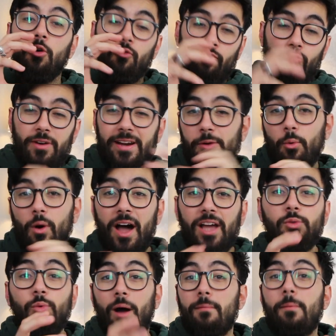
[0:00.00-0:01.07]

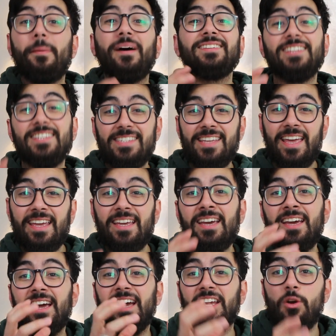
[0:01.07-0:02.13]
reword what I'm about to say
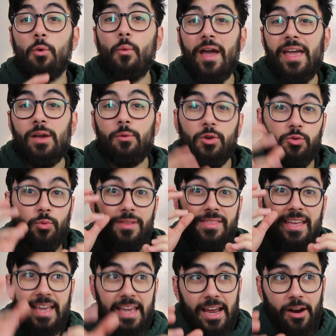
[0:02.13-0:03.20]
in a way which when
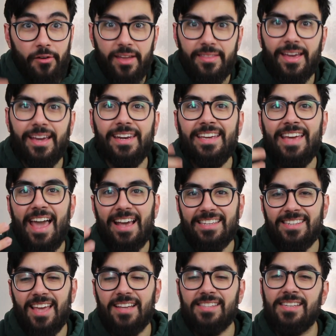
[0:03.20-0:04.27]
they hear it, they're gonna get
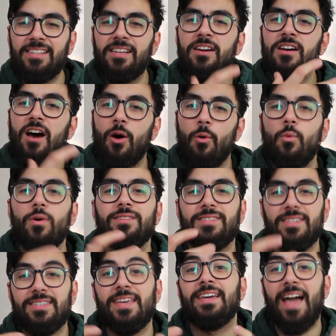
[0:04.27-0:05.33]
excited and want
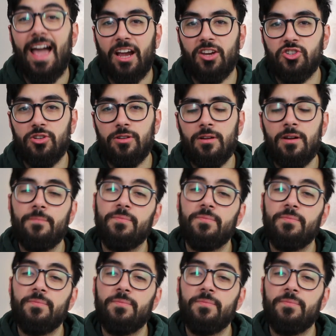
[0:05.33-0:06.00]
to take action.